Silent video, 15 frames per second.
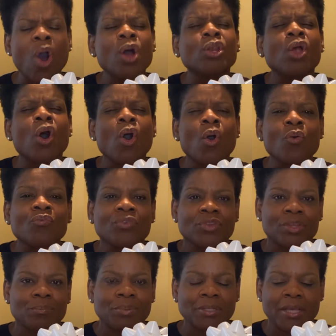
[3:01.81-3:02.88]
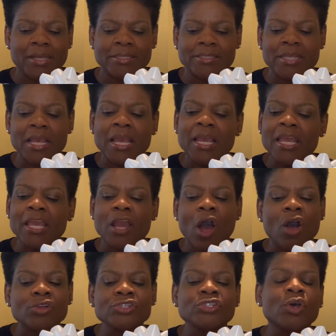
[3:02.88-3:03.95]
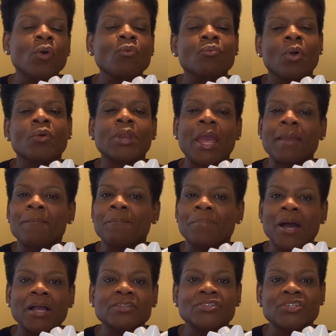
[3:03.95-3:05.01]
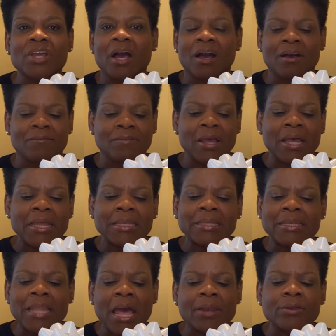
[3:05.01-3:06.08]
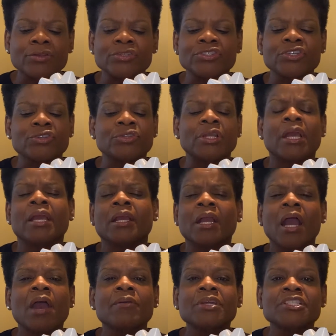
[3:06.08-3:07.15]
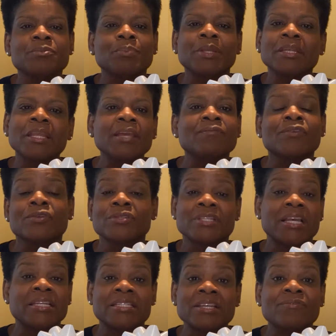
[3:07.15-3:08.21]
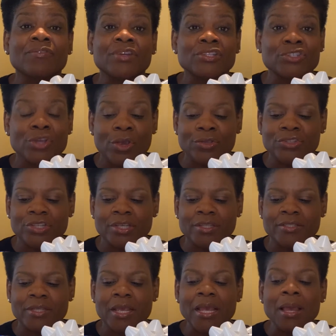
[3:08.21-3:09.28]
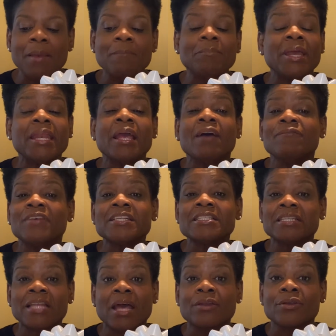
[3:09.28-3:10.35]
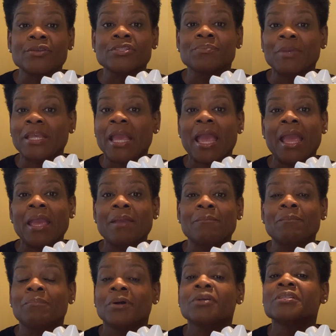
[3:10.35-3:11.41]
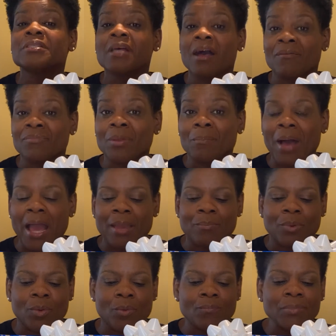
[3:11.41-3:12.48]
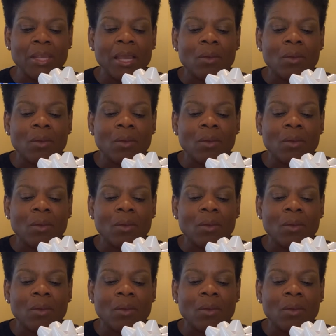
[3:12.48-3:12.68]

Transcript: all over the place. He also wrote a bunch of letters to encourage believers in different churches. Many of his letters became books of the Bible.